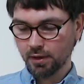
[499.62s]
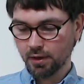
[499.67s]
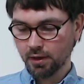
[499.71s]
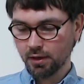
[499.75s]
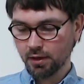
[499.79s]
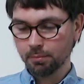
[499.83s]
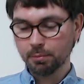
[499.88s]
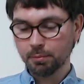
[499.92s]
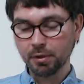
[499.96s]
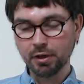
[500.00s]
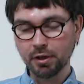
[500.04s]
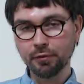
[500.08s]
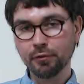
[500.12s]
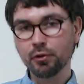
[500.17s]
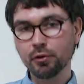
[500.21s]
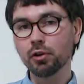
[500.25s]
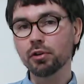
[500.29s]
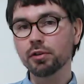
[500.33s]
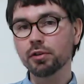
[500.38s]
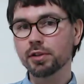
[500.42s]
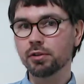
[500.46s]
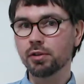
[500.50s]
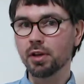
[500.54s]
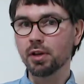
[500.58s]
But of
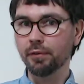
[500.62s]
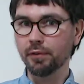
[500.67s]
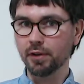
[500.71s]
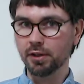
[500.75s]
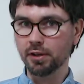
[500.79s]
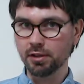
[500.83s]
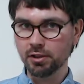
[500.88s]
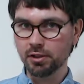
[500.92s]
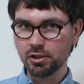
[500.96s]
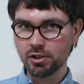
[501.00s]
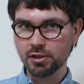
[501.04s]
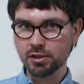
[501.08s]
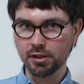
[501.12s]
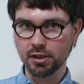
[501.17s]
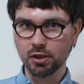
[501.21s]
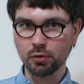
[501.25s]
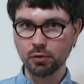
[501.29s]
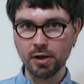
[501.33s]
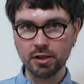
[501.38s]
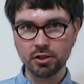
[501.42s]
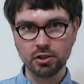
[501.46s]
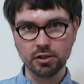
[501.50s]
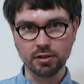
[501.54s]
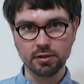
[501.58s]
course, you have additional
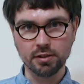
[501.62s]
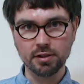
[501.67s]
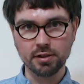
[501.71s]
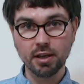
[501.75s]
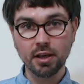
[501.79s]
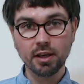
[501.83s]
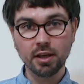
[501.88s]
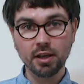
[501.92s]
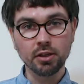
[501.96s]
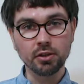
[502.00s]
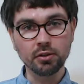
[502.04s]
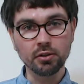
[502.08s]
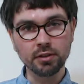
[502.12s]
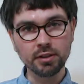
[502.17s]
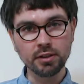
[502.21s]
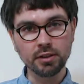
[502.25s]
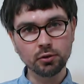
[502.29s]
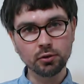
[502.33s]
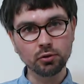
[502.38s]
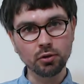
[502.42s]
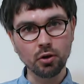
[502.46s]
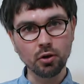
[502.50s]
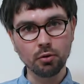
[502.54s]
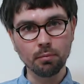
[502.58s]
questions. You need
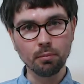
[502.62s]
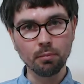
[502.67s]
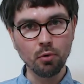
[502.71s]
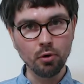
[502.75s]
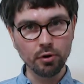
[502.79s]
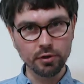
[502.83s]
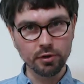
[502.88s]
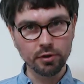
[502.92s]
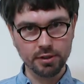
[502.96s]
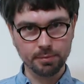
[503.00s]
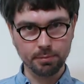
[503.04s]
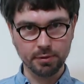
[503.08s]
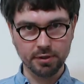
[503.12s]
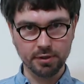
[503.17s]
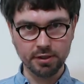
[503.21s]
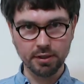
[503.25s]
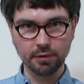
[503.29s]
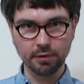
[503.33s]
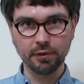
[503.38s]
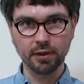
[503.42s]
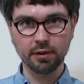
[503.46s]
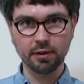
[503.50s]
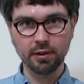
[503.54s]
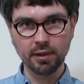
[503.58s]
to know more
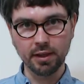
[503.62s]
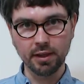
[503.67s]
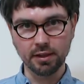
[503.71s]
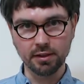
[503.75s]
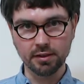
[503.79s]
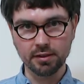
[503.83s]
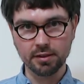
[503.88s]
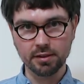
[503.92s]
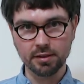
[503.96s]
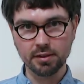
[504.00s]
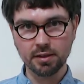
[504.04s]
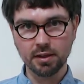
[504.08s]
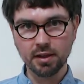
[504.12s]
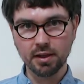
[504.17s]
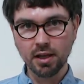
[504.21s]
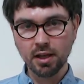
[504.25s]
specific things.